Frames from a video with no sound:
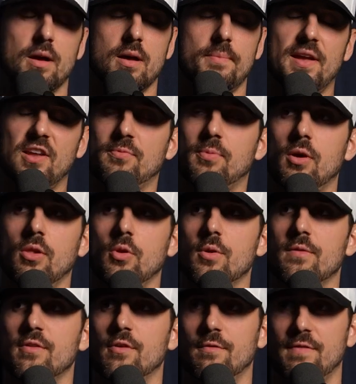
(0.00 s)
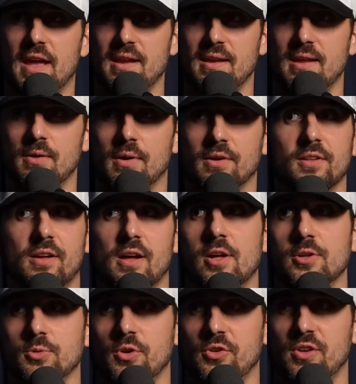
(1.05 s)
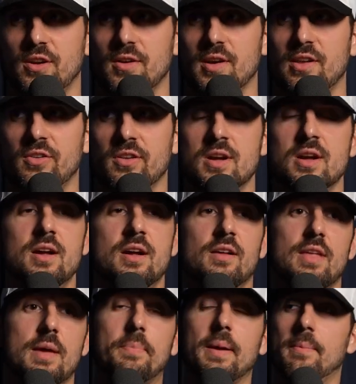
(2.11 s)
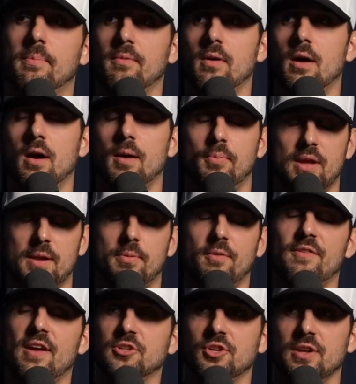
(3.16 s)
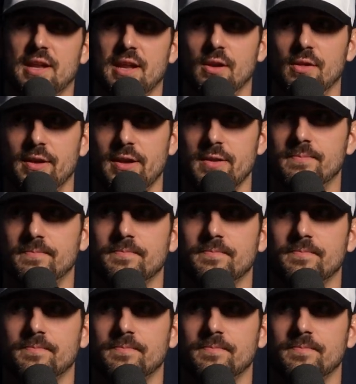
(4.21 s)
baseball at Louisville and Vandy, went to the College World Series, then played professionally in Italy.